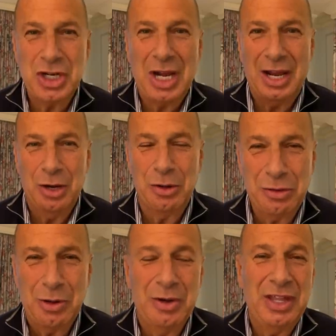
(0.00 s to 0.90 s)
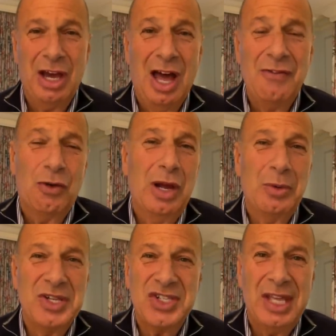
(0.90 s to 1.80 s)
I go through in the envoy,
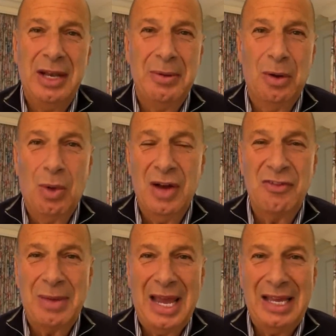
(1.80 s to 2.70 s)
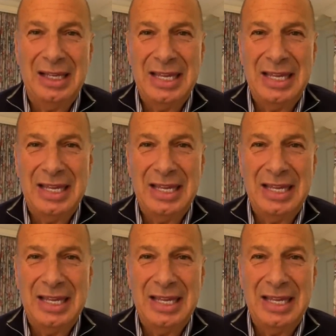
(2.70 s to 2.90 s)
was that one of my